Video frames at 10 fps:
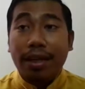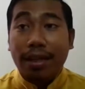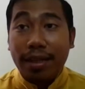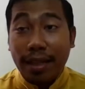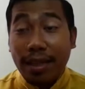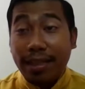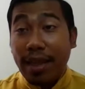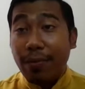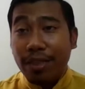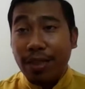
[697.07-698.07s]
and the
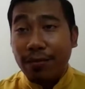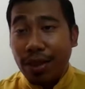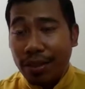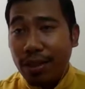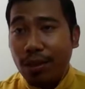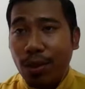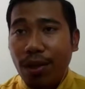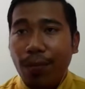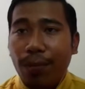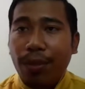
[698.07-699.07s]
temperature factor as
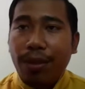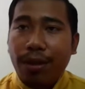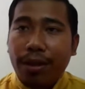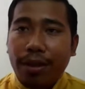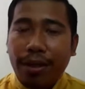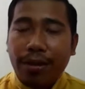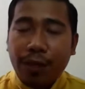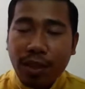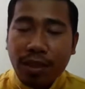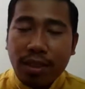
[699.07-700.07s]
well. The
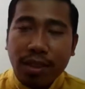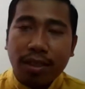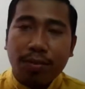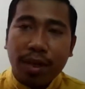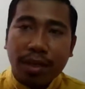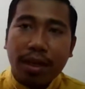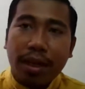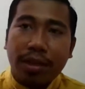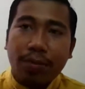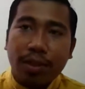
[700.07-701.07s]
efficiency is
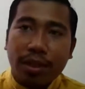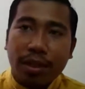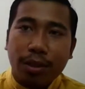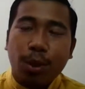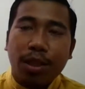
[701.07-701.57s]
measured at temperature